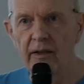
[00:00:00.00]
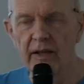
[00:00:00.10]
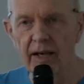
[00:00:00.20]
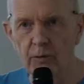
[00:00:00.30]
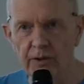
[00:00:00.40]

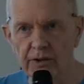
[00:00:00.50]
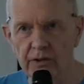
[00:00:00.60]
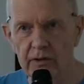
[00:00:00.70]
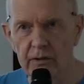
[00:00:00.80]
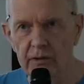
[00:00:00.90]

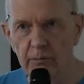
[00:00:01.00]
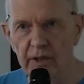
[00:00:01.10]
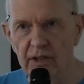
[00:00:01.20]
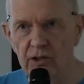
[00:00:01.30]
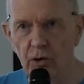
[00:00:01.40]
language, by
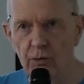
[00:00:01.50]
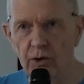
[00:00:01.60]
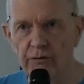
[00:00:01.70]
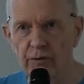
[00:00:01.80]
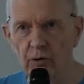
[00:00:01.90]
the tone
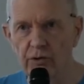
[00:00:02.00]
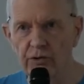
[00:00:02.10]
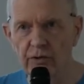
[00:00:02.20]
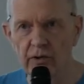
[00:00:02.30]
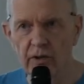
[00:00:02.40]
of the
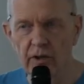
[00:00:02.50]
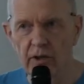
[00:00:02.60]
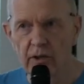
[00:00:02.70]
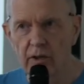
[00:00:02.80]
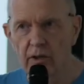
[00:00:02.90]
voice.
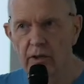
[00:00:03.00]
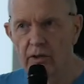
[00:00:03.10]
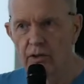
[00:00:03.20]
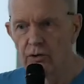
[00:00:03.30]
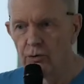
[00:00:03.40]

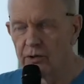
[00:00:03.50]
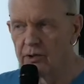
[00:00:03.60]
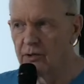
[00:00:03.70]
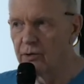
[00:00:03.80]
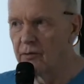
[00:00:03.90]
You
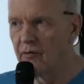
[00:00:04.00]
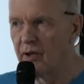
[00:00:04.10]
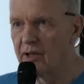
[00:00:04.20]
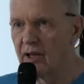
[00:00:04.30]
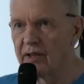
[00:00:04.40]
can, you can
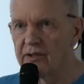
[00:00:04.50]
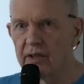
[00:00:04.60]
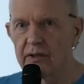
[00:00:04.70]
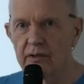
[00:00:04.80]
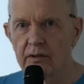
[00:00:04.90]
analyze
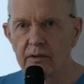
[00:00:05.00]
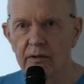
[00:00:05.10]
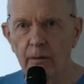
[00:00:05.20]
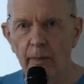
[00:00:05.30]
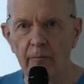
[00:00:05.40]
that.
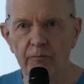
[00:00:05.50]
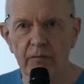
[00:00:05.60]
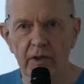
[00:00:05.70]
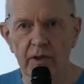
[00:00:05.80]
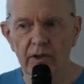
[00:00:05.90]

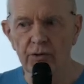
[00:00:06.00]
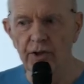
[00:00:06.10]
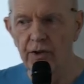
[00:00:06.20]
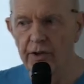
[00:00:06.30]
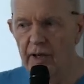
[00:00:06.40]
So
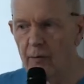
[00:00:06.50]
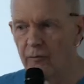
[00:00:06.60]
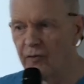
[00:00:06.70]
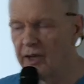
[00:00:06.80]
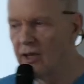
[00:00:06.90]
there are a
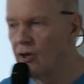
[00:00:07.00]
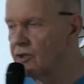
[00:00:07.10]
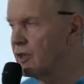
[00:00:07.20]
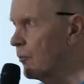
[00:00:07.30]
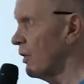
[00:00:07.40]
very
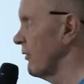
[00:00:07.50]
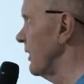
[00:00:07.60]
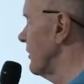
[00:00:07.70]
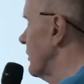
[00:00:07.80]
large number of these